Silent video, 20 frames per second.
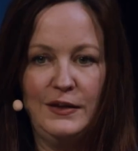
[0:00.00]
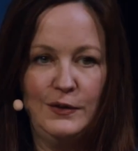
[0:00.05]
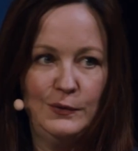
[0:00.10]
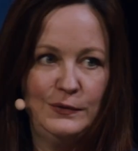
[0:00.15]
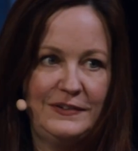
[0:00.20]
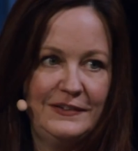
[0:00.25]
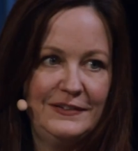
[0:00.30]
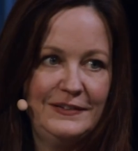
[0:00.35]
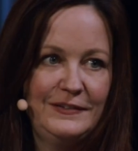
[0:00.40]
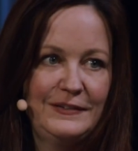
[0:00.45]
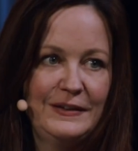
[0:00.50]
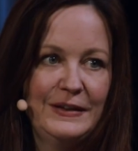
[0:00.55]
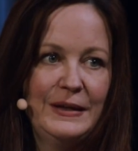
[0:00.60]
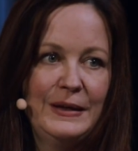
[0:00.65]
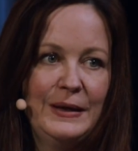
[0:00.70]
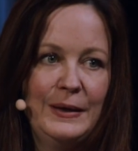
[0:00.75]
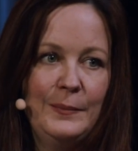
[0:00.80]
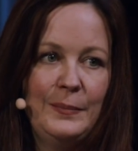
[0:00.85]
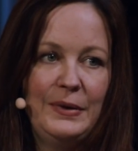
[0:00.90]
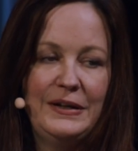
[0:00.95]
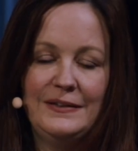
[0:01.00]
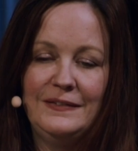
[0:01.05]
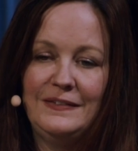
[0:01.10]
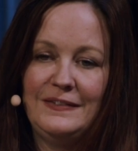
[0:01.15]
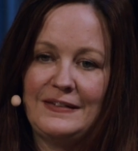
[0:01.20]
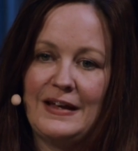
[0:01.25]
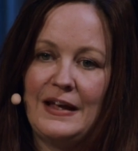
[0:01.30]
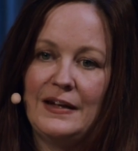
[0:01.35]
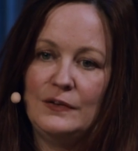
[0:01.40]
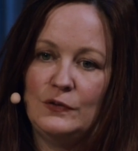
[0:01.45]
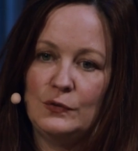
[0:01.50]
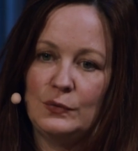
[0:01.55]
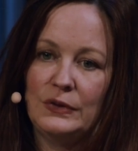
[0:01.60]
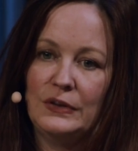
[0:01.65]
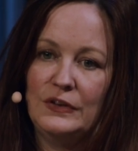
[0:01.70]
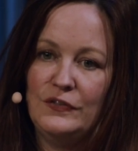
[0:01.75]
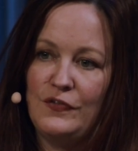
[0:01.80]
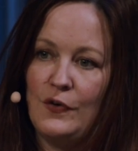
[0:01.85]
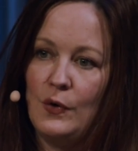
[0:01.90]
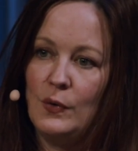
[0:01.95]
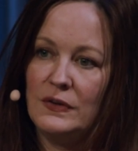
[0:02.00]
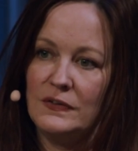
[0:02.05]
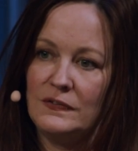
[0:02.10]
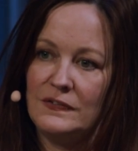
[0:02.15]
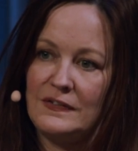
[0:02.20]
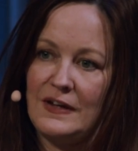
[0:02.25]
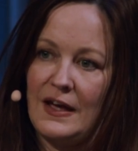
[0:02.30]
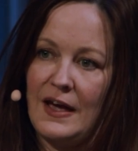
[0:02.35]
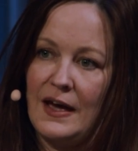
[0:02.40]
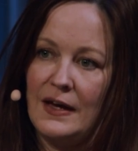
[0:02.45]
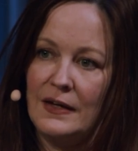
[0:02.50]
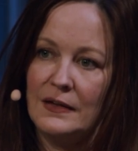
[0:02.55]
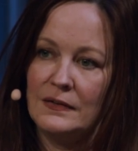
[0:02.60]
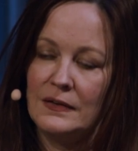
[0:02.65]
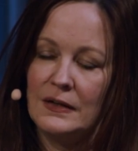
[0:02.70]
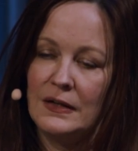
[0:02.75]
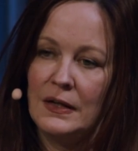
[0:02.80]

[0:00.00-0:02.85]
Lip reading: uses, but instead is really focused at,